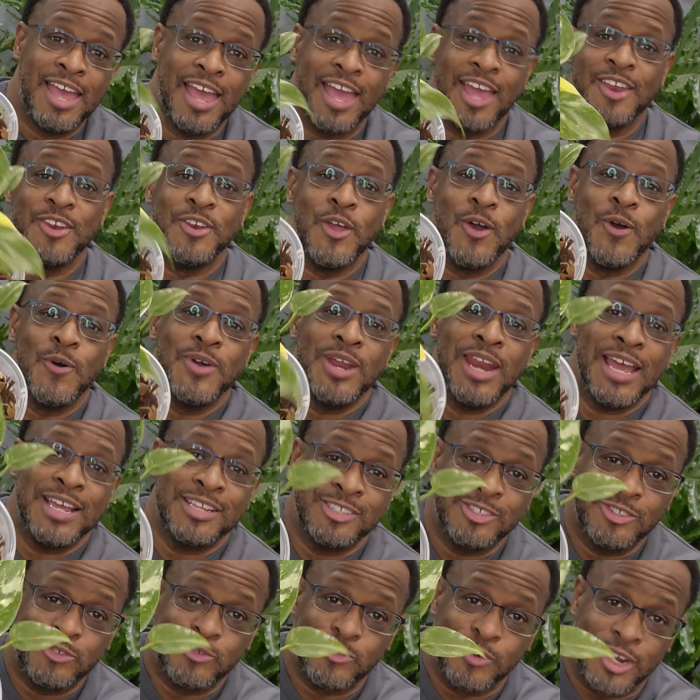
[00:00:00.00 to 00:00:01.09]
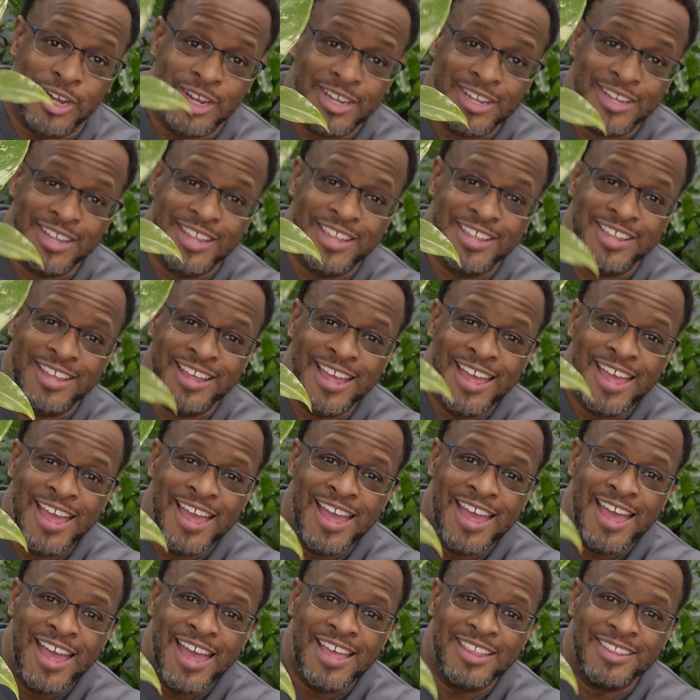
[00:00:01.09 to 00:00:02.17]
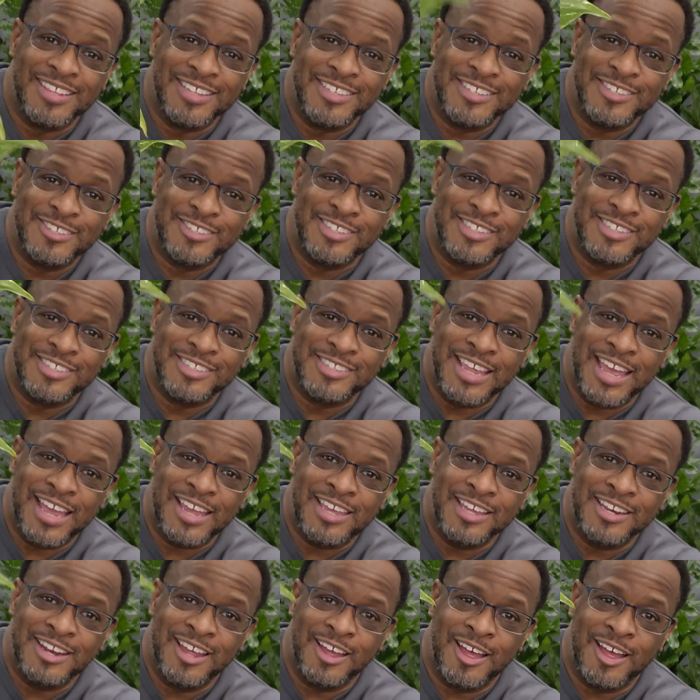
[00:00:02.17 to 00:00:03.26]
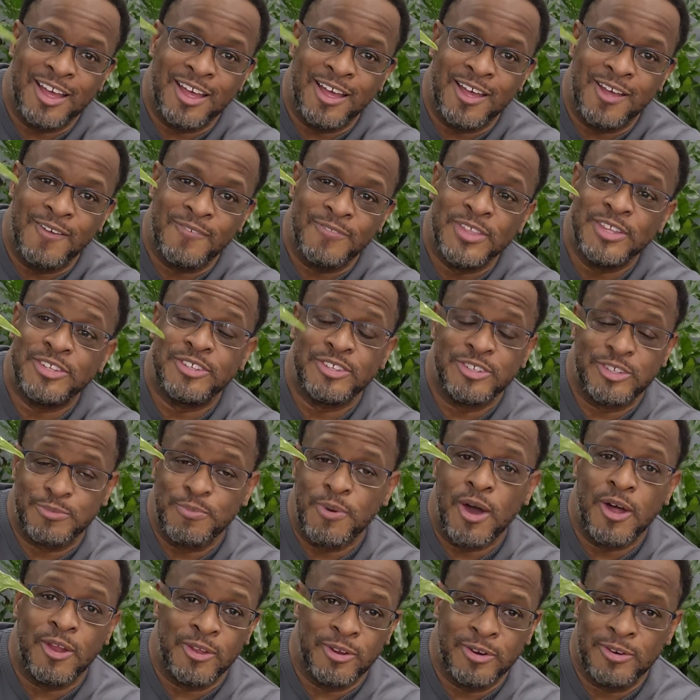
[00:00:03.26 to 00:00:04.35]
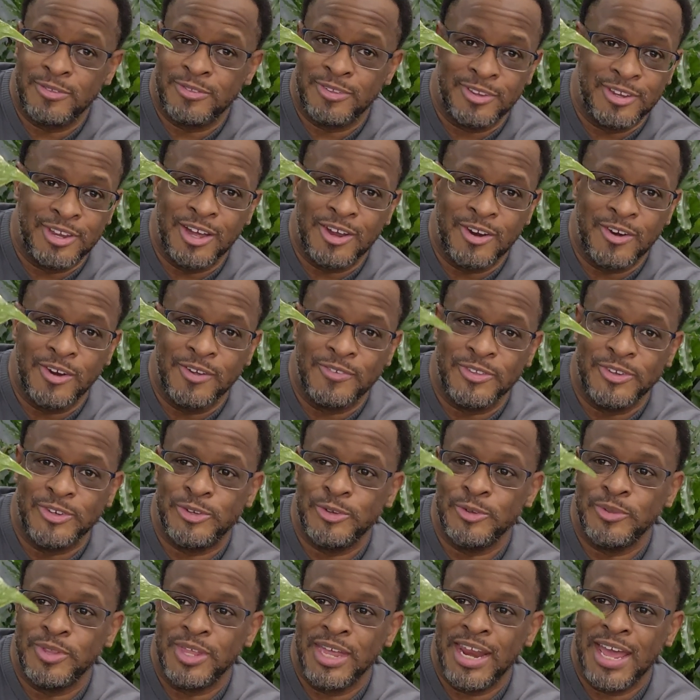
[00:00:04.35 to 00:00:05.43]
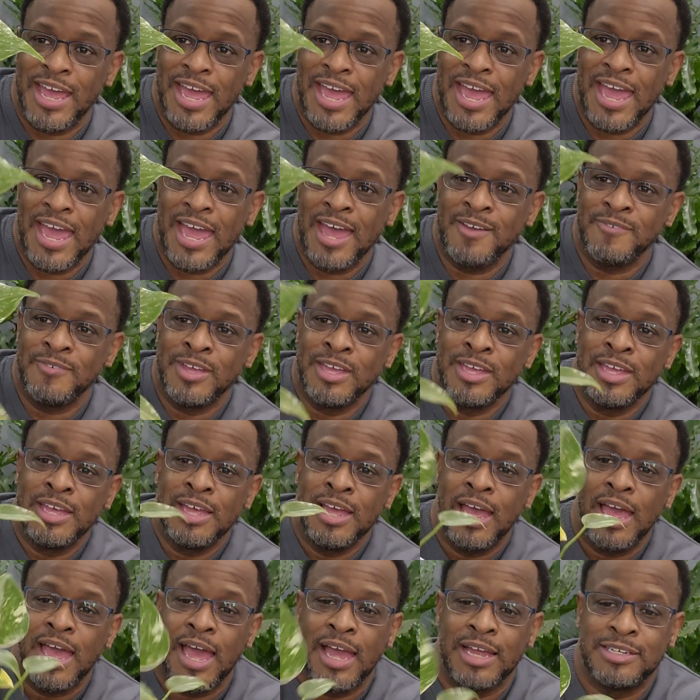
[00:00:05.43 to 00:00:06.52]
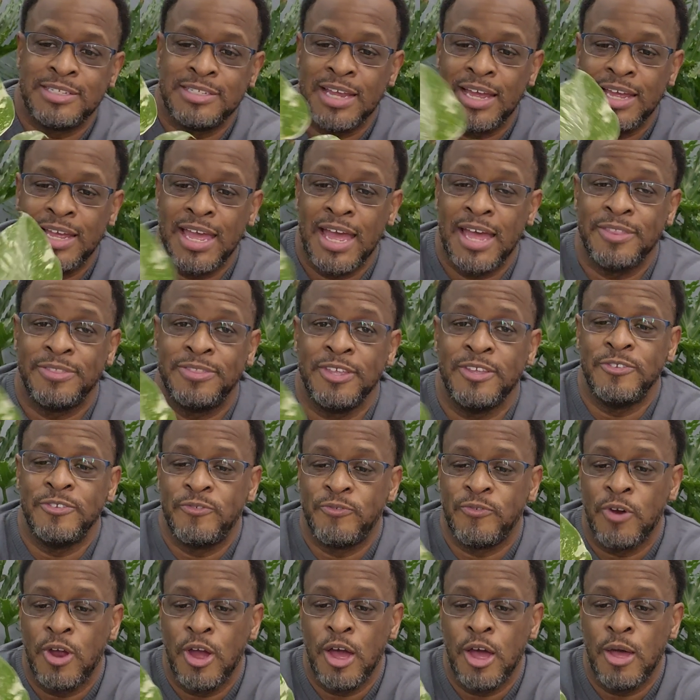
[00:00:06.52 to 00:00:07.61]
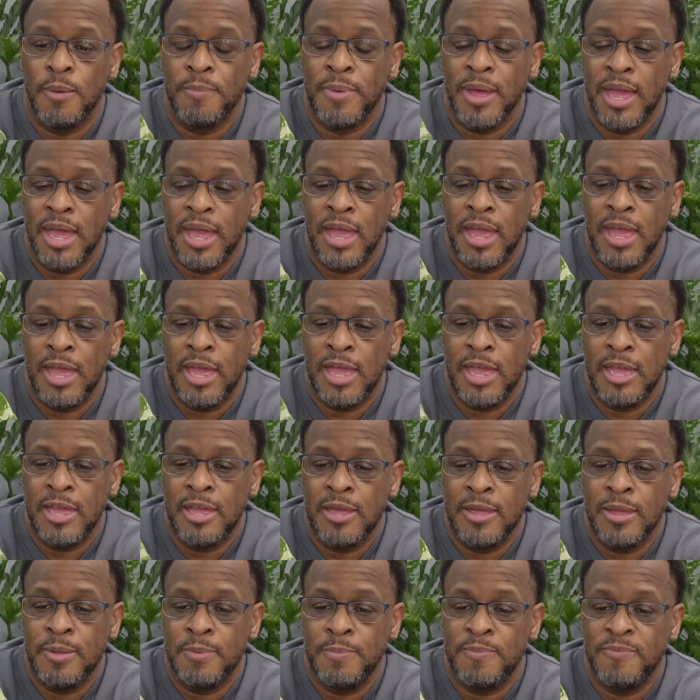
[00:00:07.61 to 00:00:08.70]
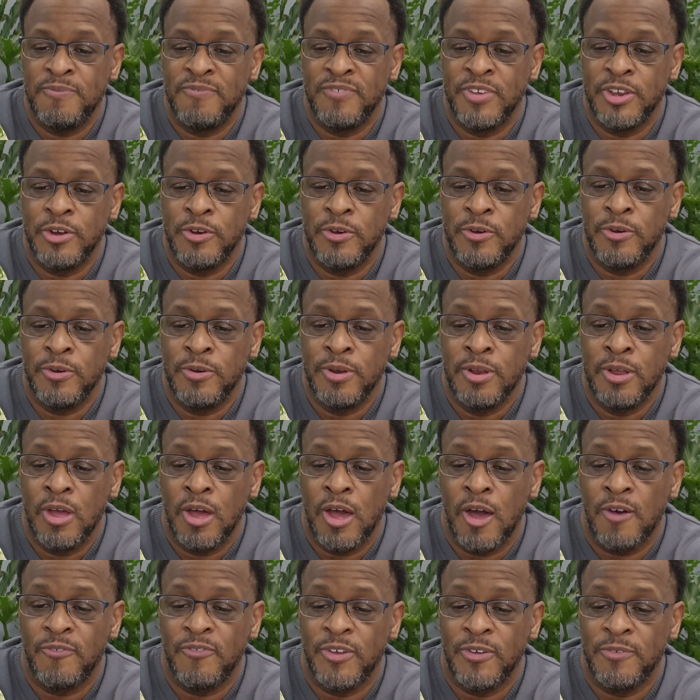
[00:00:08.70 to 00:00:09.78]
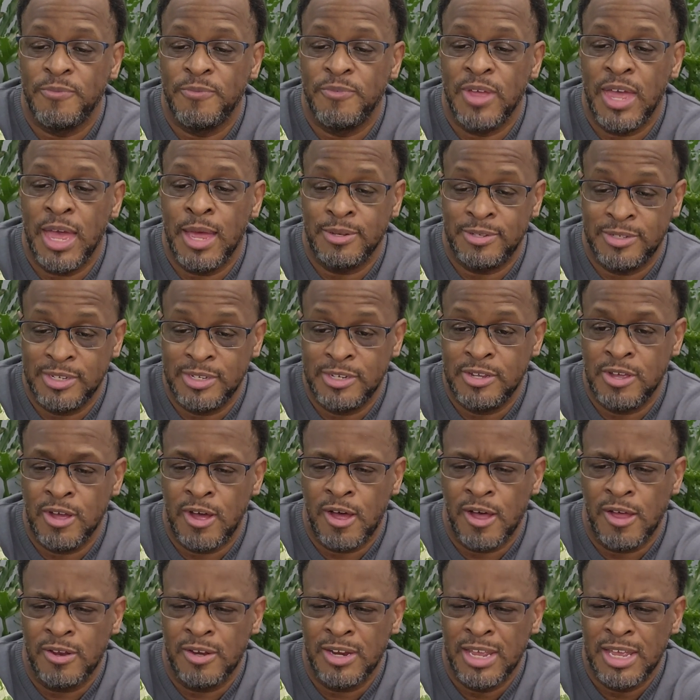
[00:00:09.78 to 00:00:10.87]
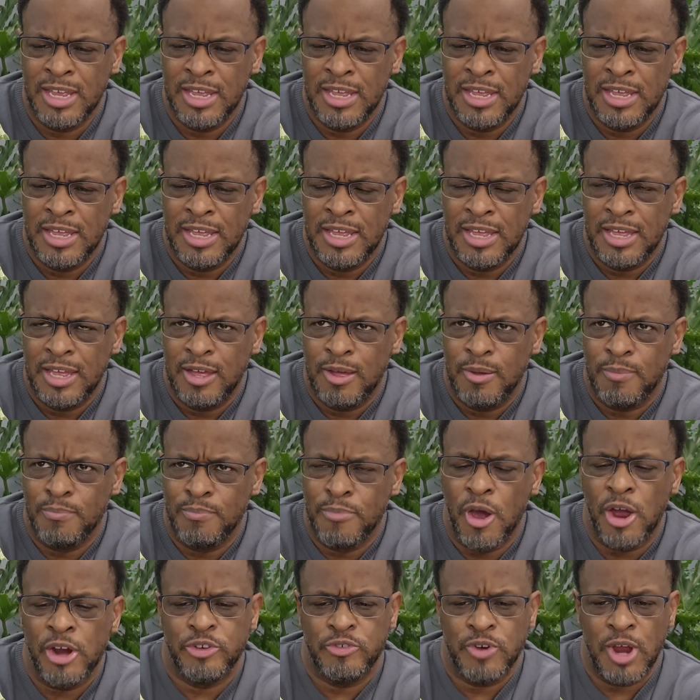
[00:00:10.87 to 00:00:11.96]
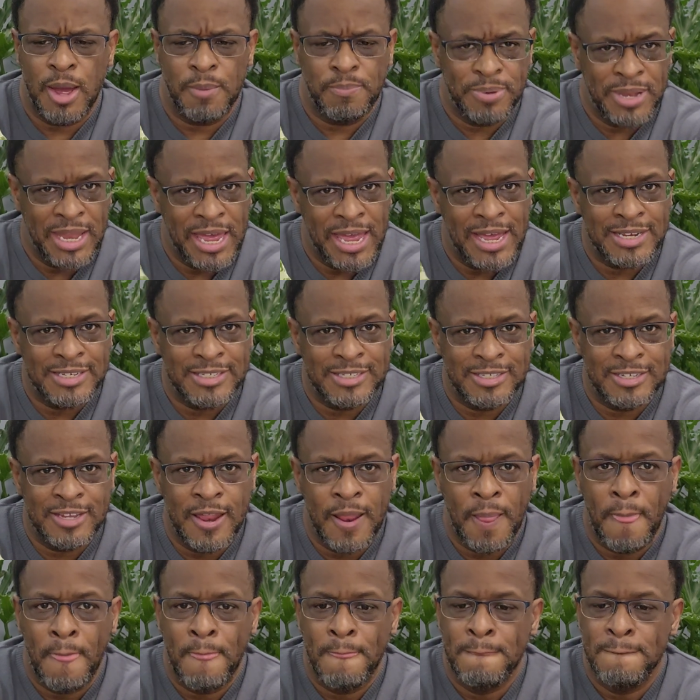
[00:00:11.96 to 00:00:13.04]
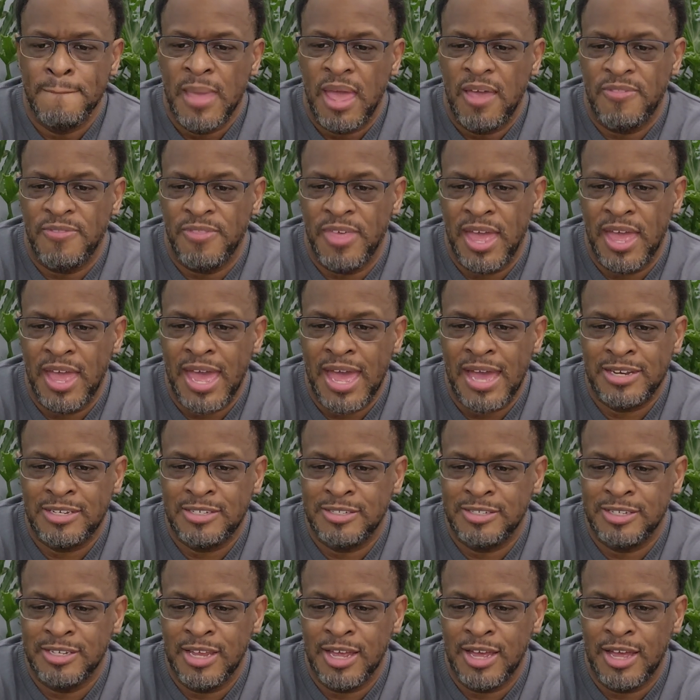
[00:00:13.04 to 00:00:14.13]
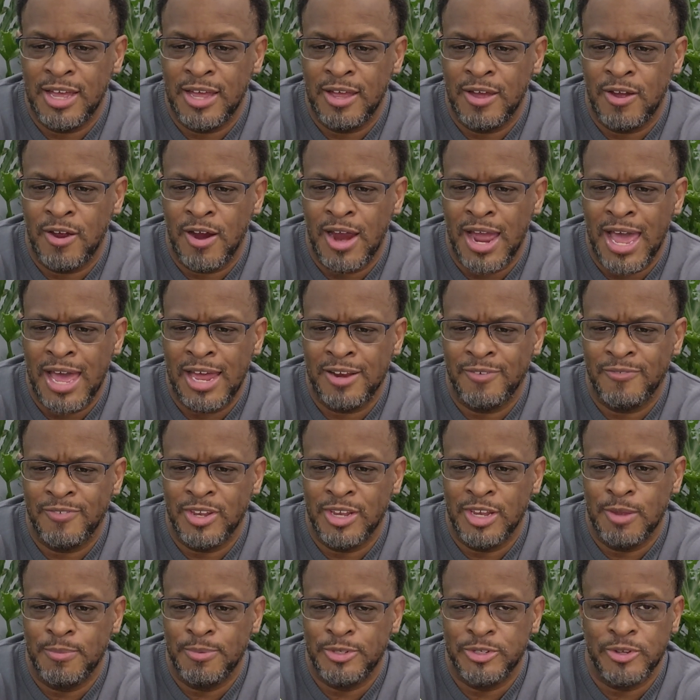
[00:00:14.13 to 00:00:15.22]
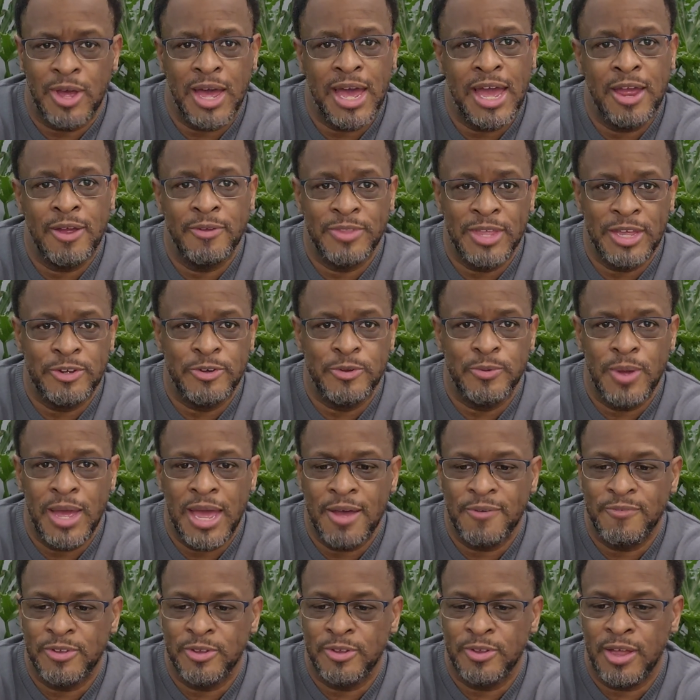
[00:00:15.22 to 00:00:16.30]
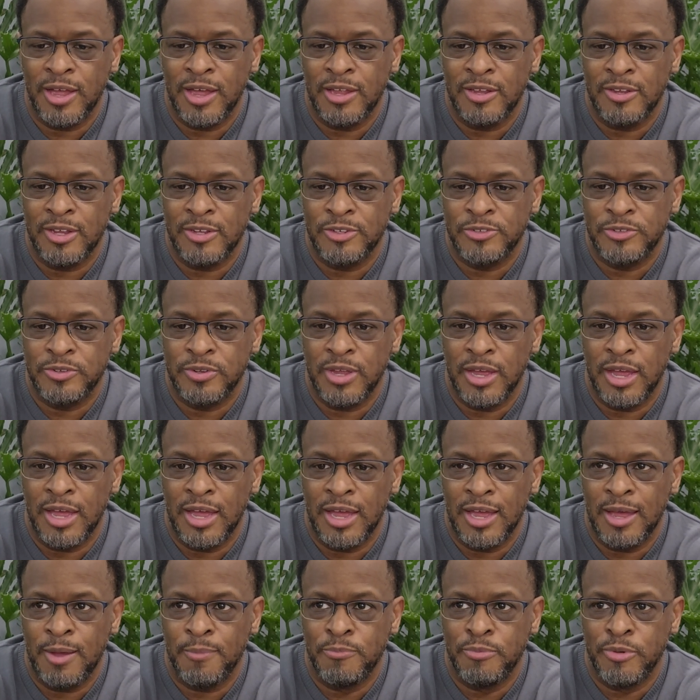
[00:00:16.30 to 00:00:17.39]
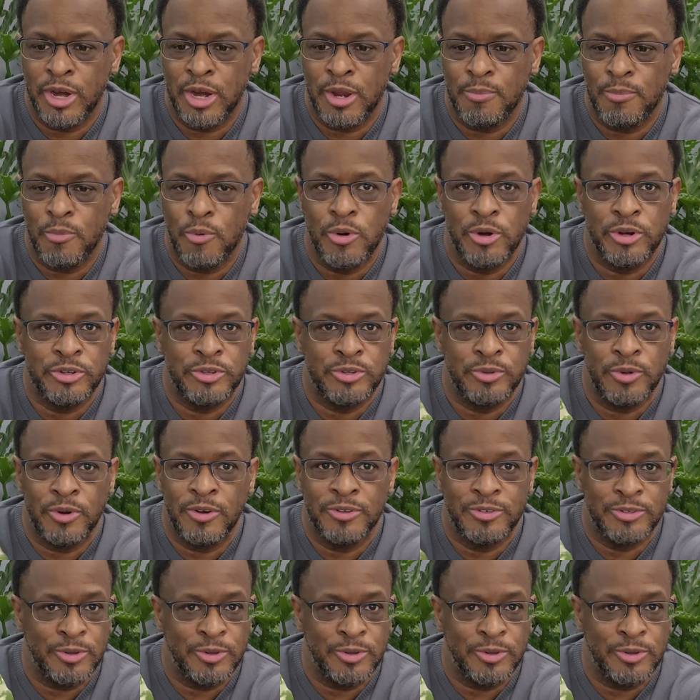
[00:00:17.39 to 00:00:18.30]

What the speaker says: And no, it hasn't shrunk. This is the second this is smaller, the younger of the two that I have. Actually, I got from a vendor off of Etsy called Bartrop Plants. They actually are out of Columbus, Ohio. They do have a brick and mortar store.